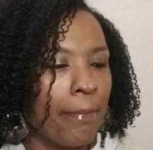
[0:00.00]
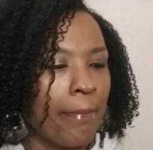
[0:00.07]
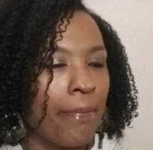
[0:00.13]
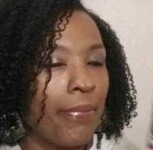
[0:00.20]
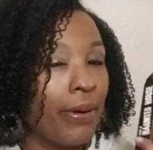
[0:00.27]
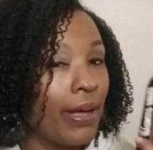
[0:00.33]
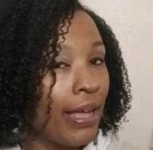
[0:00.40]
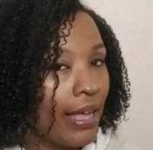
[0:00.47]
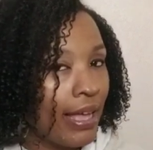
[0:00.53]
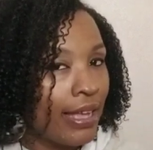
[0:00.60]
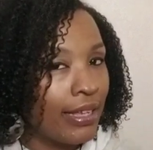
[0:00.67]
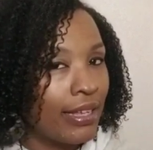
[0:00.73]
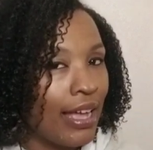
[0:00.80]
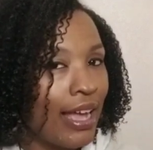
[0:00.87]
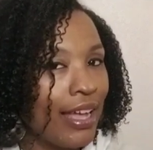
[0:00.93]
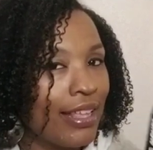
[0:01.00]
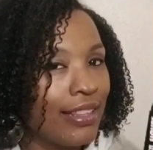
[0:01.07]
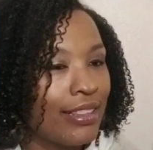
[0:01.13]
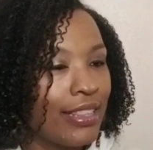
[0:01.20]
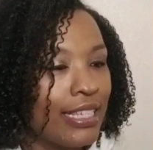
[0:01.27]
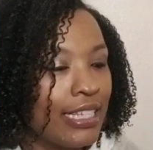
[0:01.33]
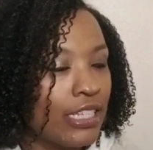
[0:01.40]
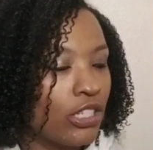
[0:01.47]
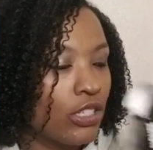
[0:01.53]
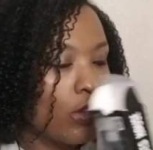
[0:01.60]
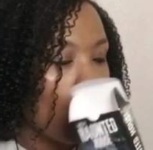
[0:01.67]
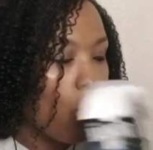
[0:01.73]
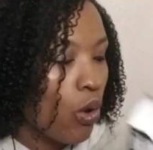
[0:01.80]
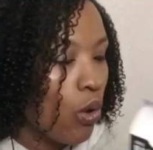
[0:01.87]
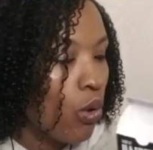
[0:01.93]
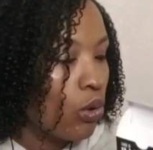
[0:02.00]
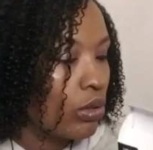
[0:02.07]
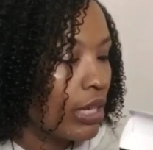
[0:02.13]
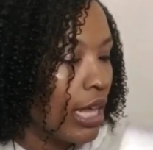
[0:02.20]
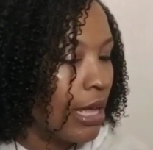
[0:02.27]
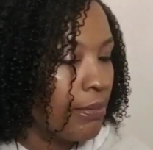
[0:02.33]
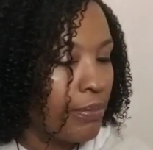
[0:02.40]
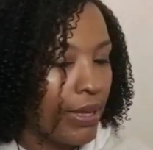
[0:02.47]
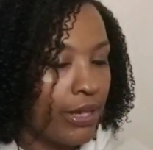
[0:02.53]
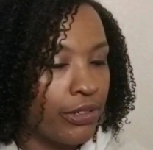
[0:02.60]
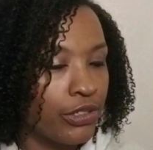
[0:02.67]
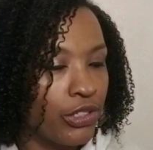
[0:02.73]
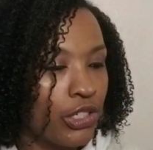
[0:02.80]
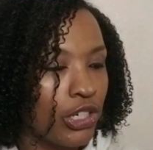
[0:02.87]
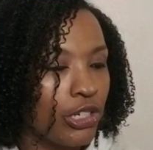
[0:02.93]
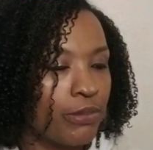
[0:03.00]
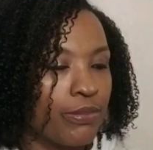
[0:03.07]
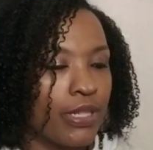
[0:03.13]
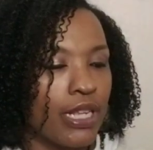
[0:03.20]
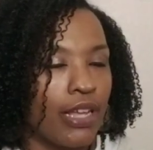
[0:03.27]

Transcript: But these hold up better in terms